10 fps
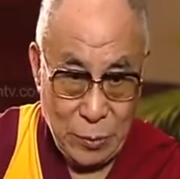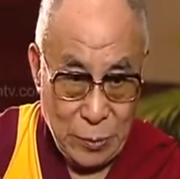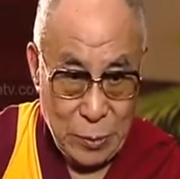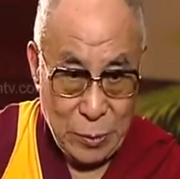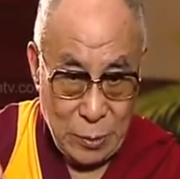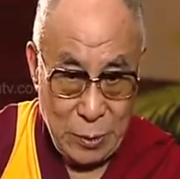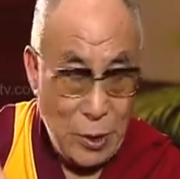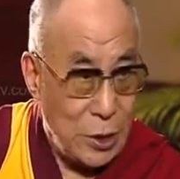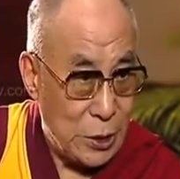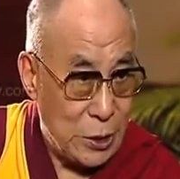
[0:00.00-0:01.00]
of
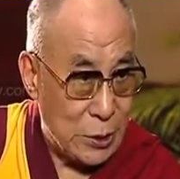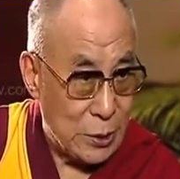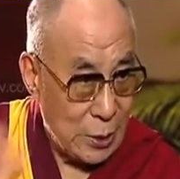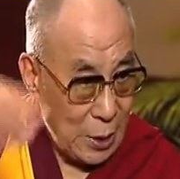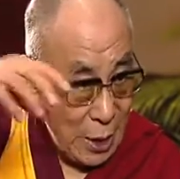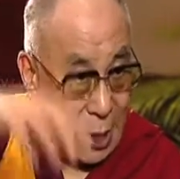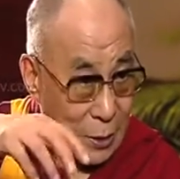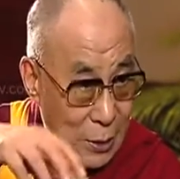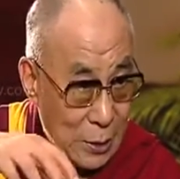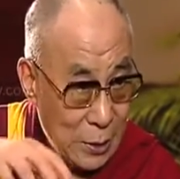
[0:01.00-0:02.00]
lineages had,